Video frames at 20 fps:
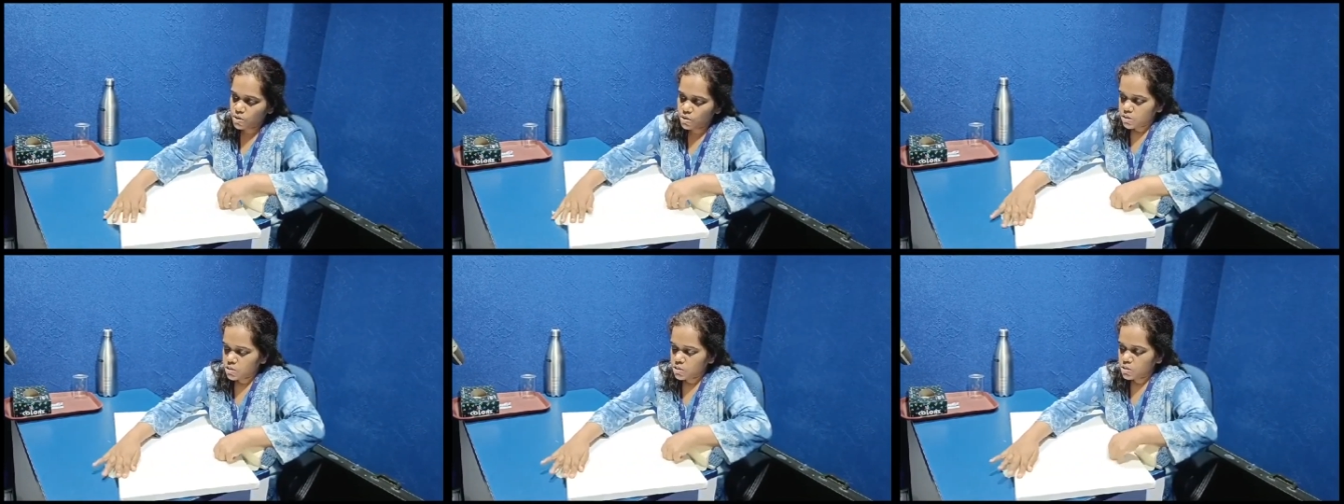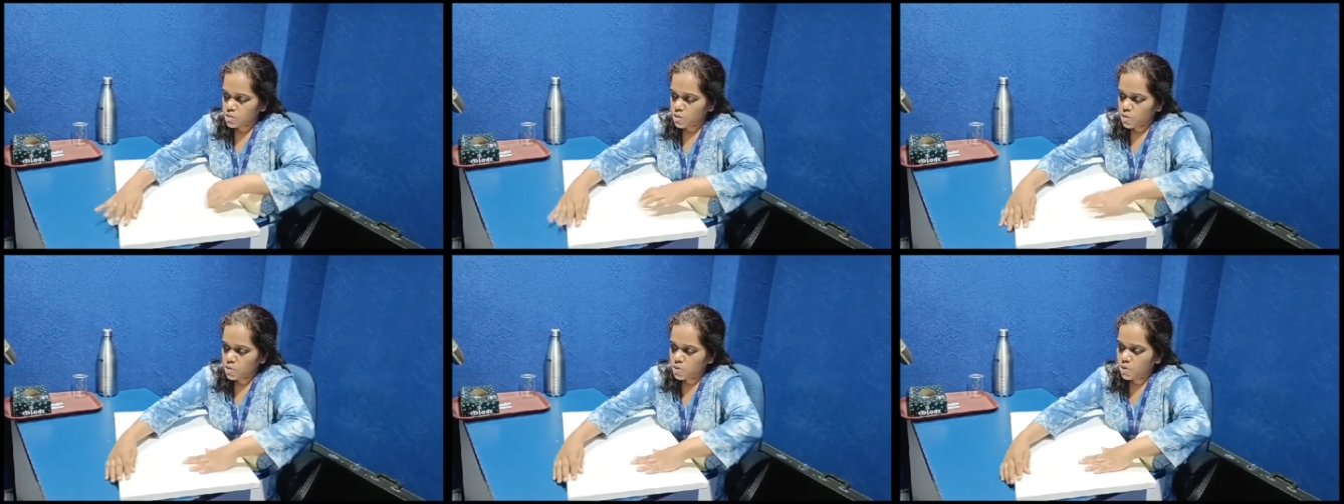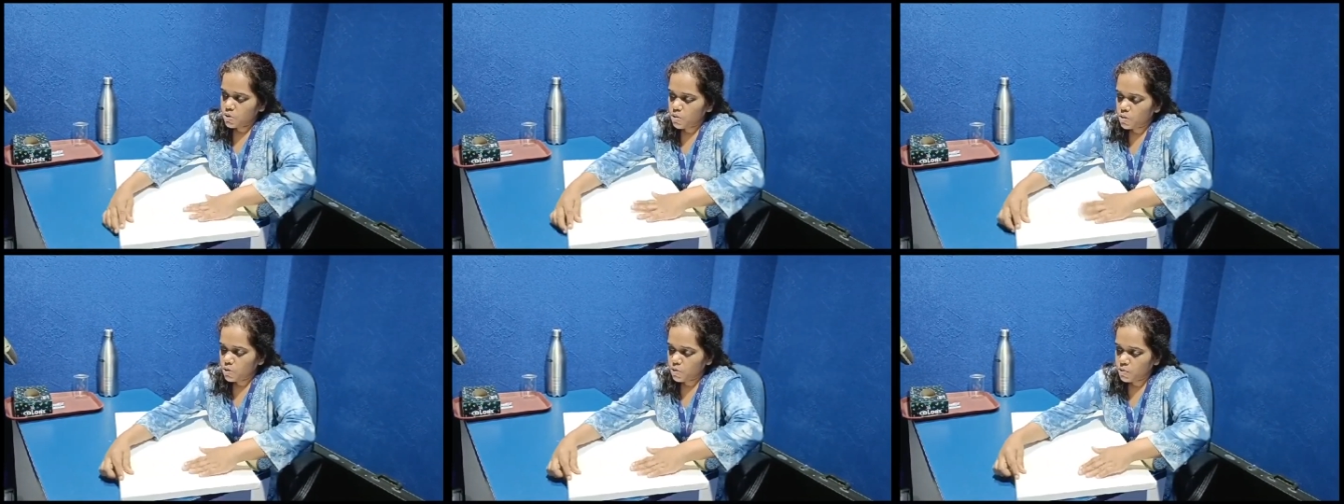
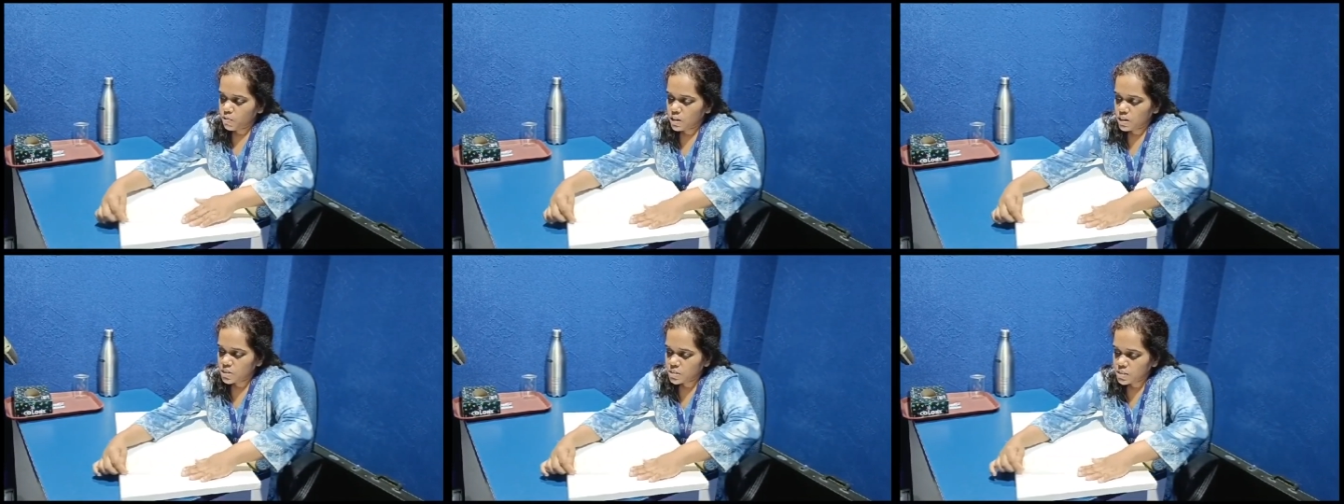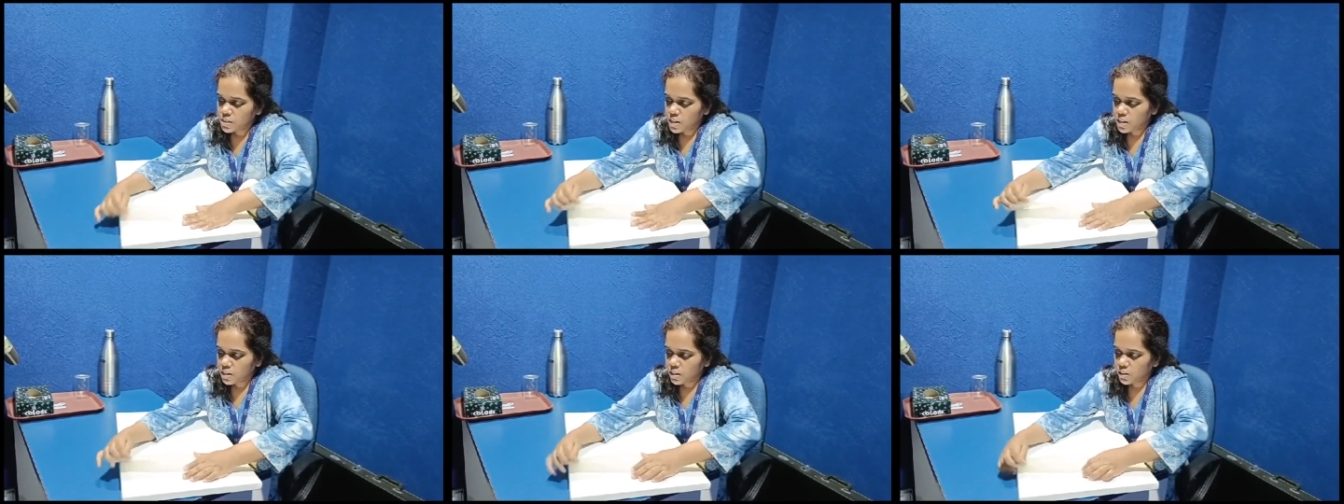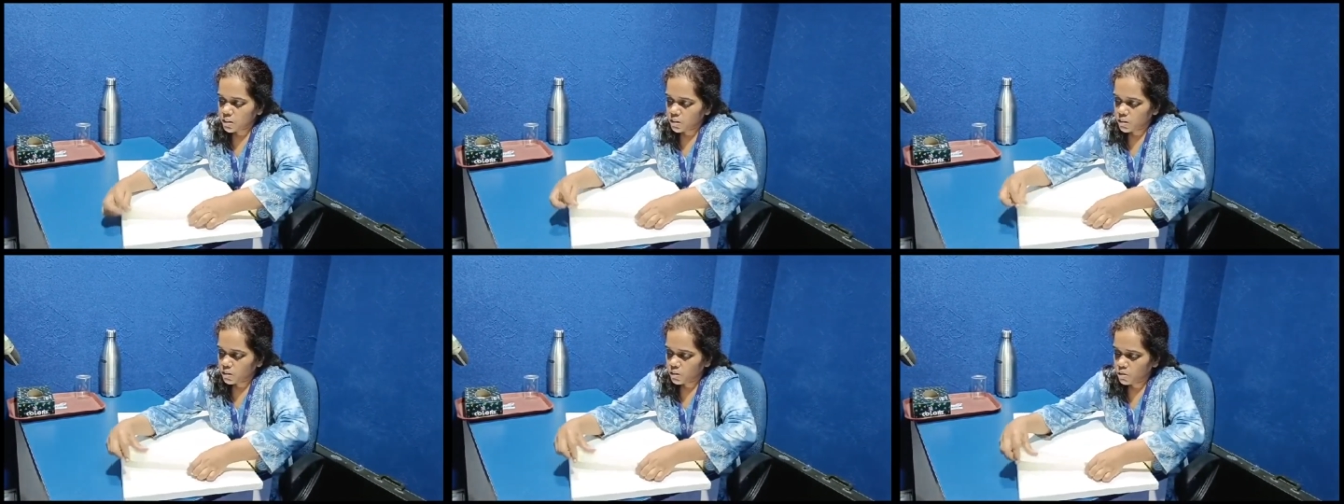So once I
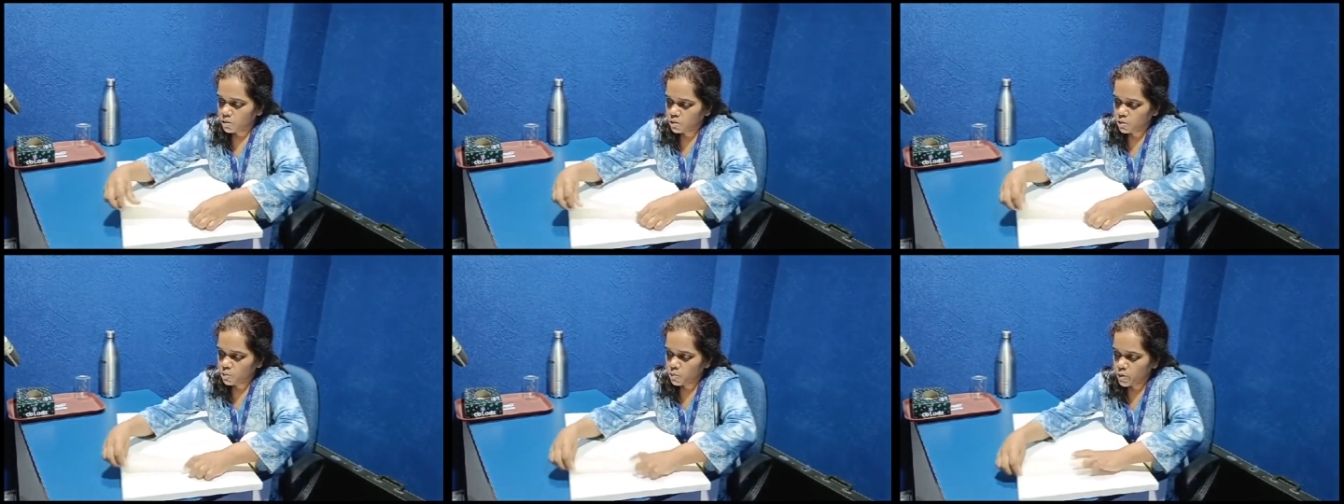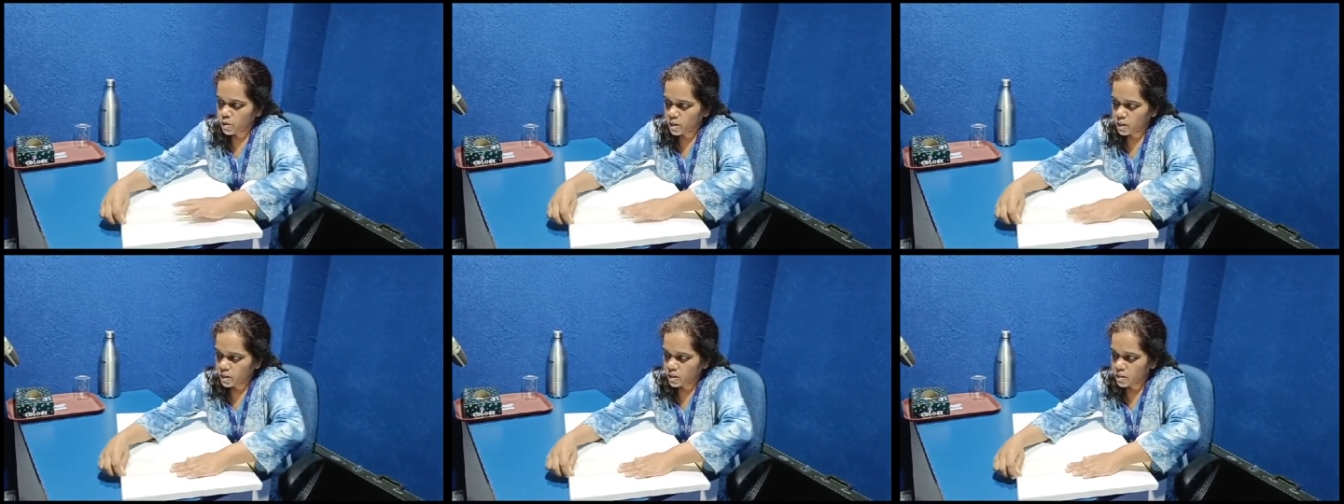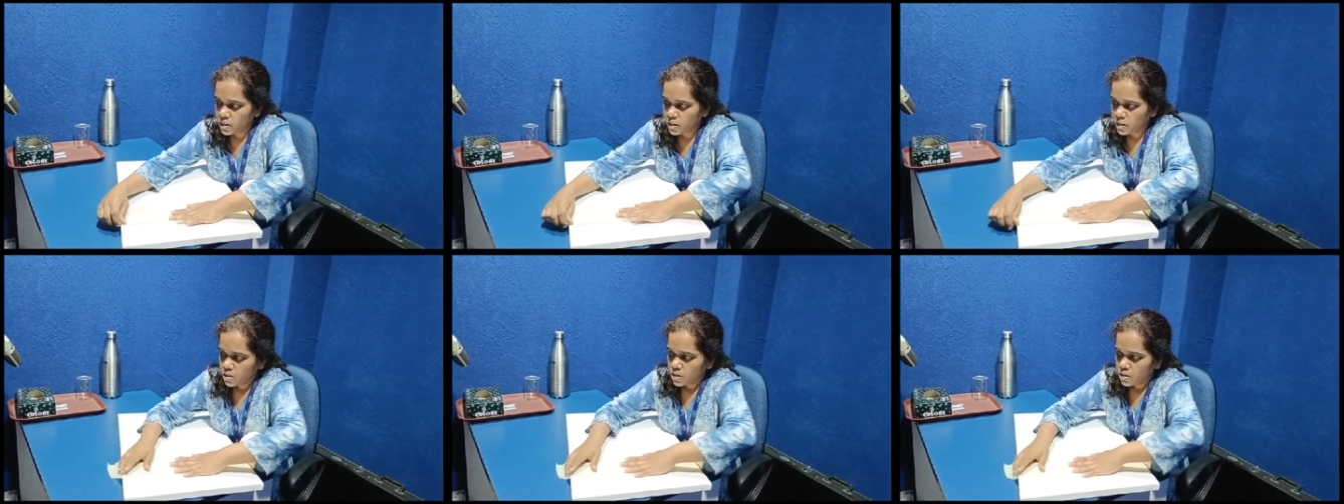glue it,